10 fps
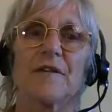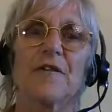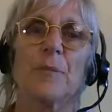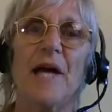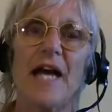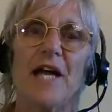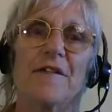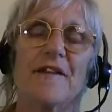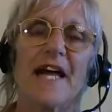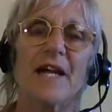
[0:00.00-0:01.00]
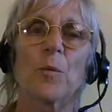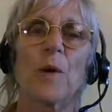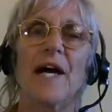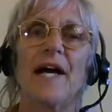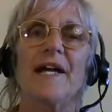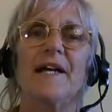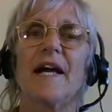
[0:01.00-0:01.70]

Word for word: if you behave in that way,